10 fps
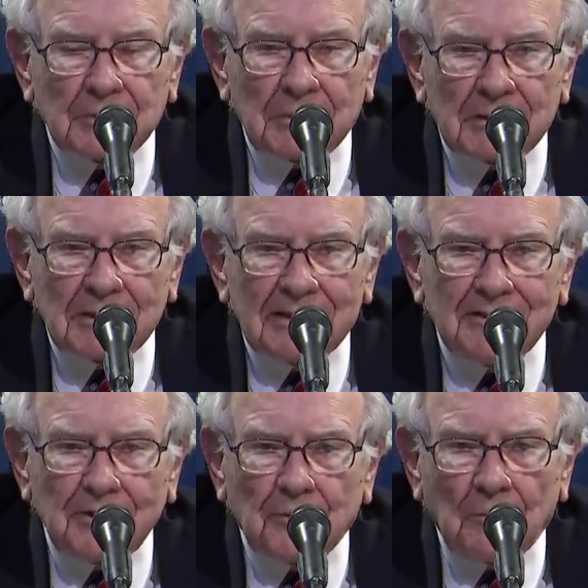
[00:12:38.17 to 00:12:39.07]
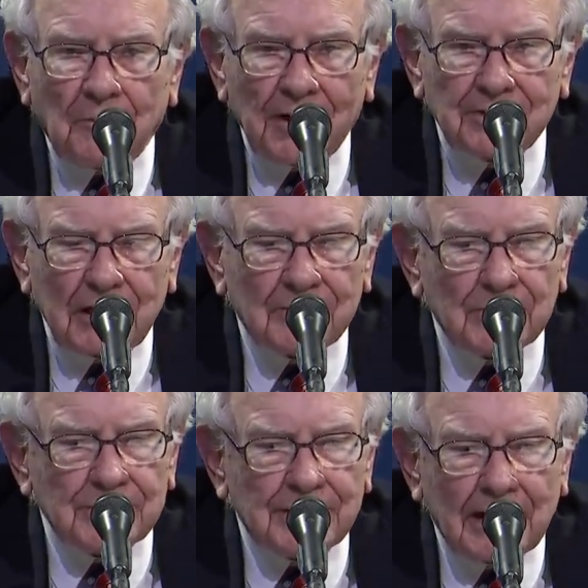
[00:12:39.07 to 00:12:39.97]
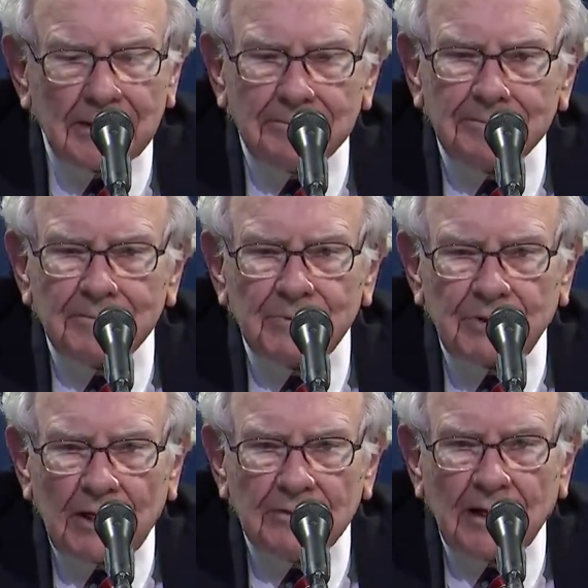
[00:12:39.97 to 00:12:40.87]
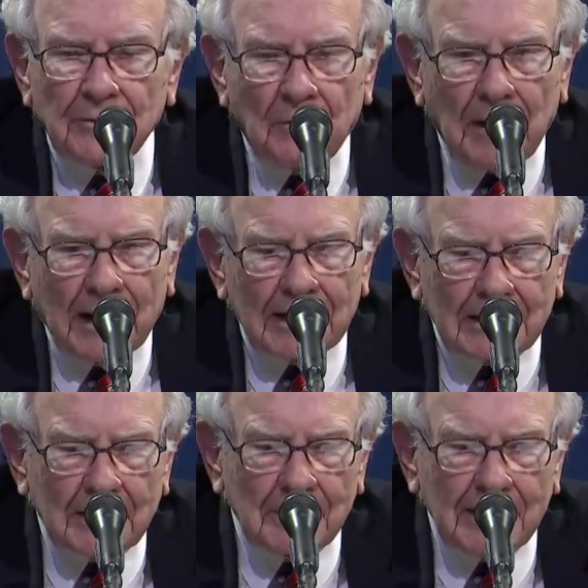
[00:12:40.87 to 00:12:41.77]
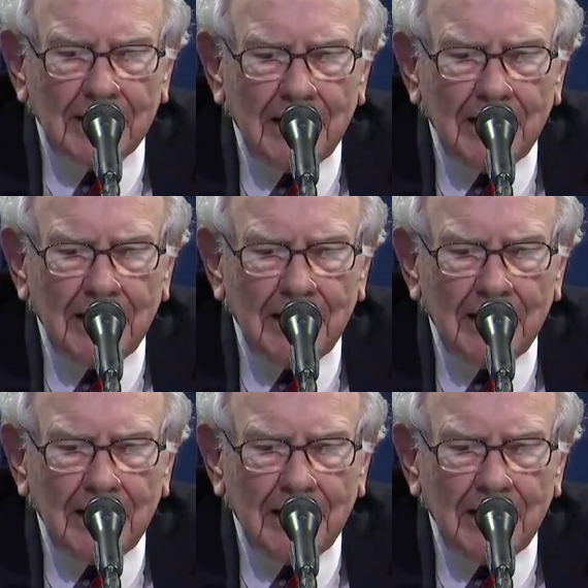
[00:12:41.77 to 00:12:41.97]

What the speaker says: but the general price level did not change that dramatically. But